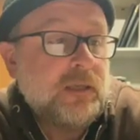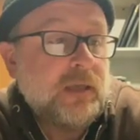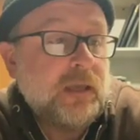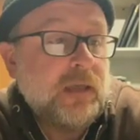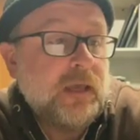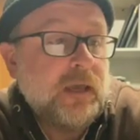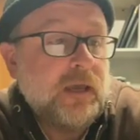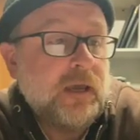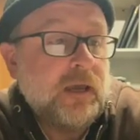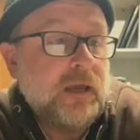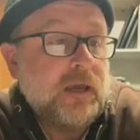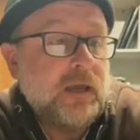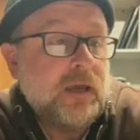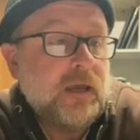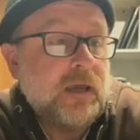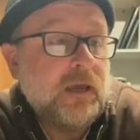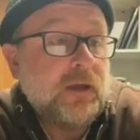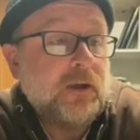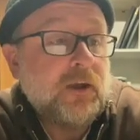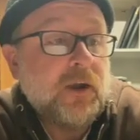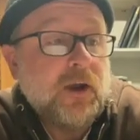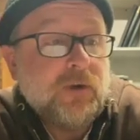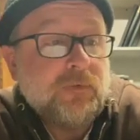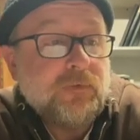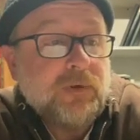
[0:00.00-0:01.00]

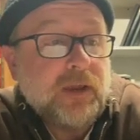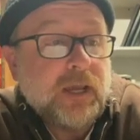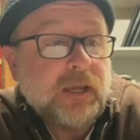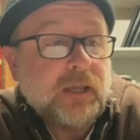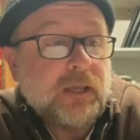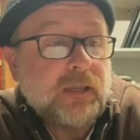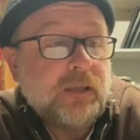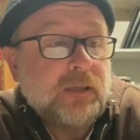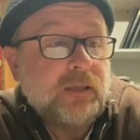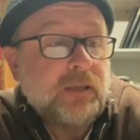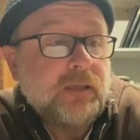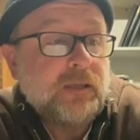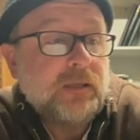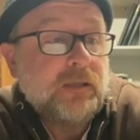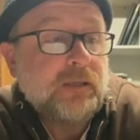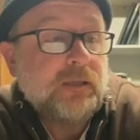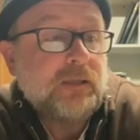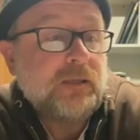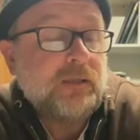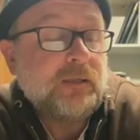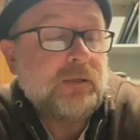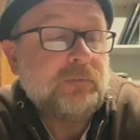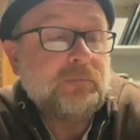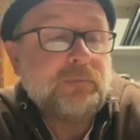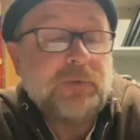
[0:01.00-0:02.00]
Car wreck,
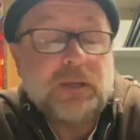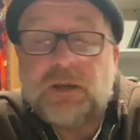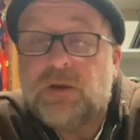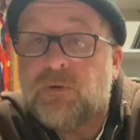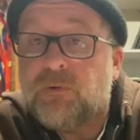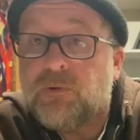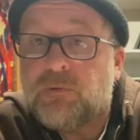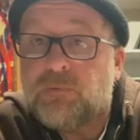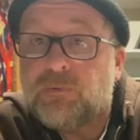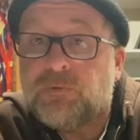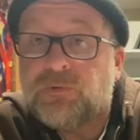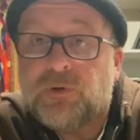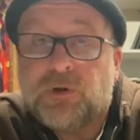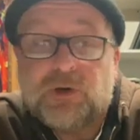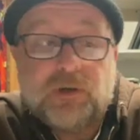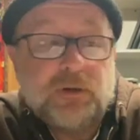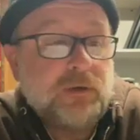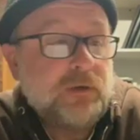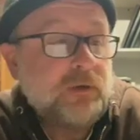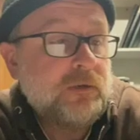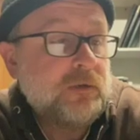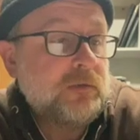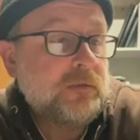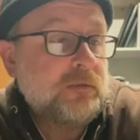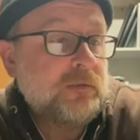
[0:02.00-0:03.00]
but no one was hurt.
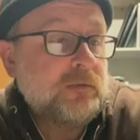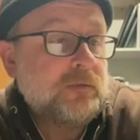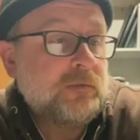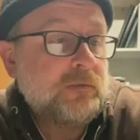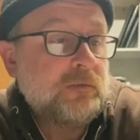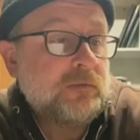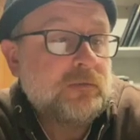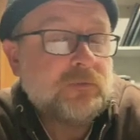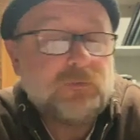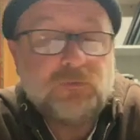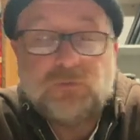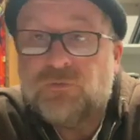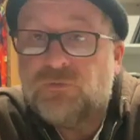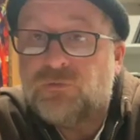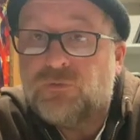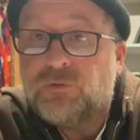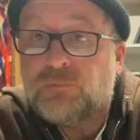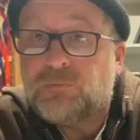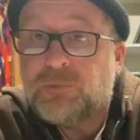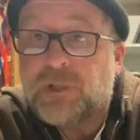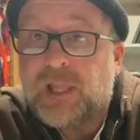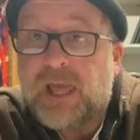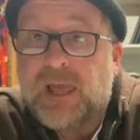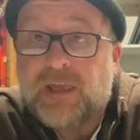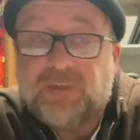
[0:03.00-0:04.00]
Zoom
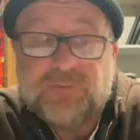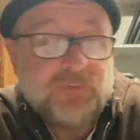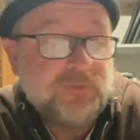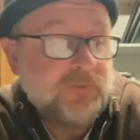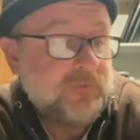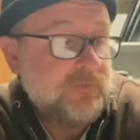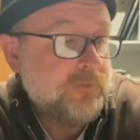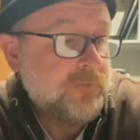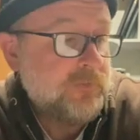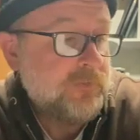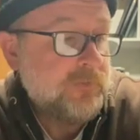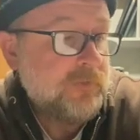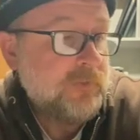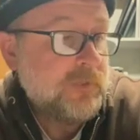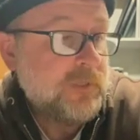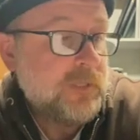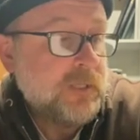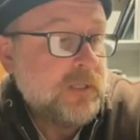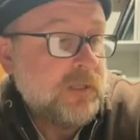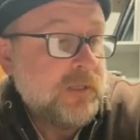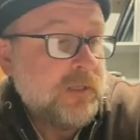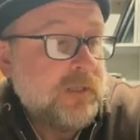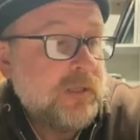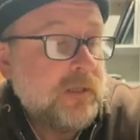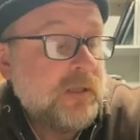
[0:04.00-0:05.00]
class.
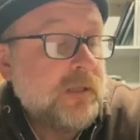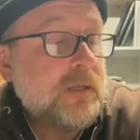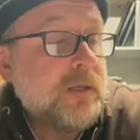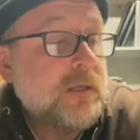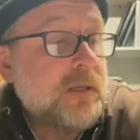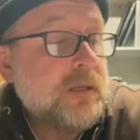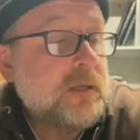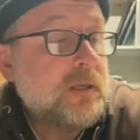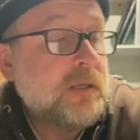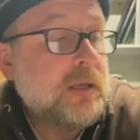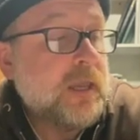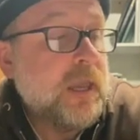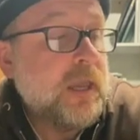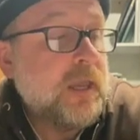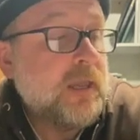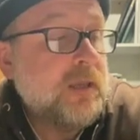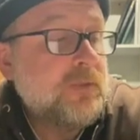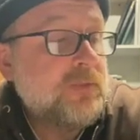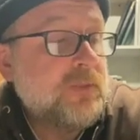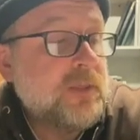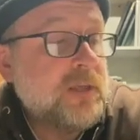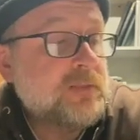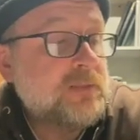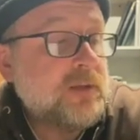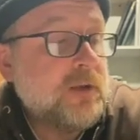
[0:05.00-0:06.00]
Okay,
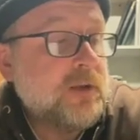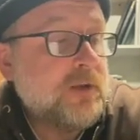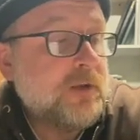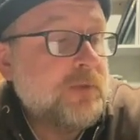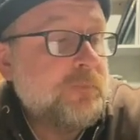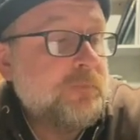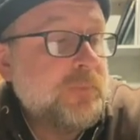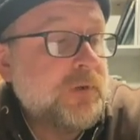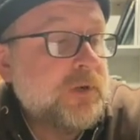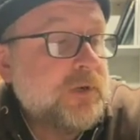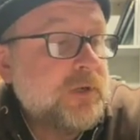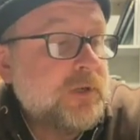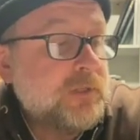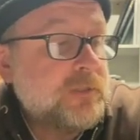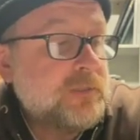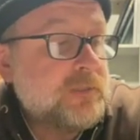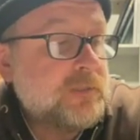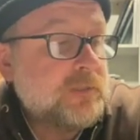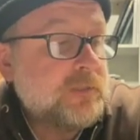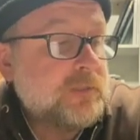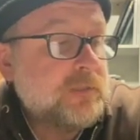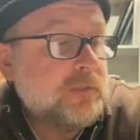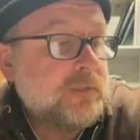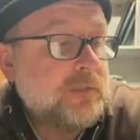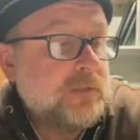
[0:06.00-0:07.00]
things I heard:
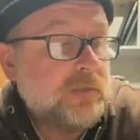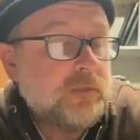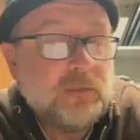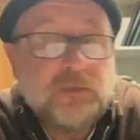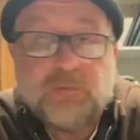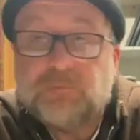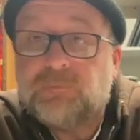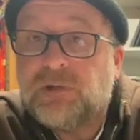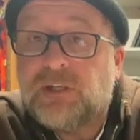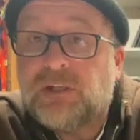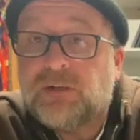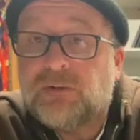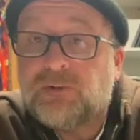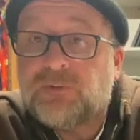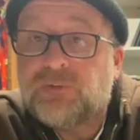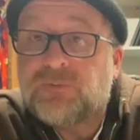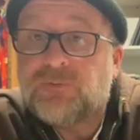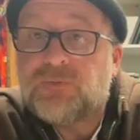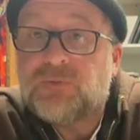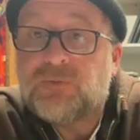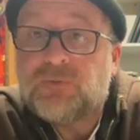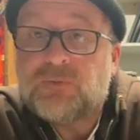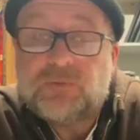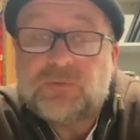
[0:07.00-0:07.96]
birds, the Beatles,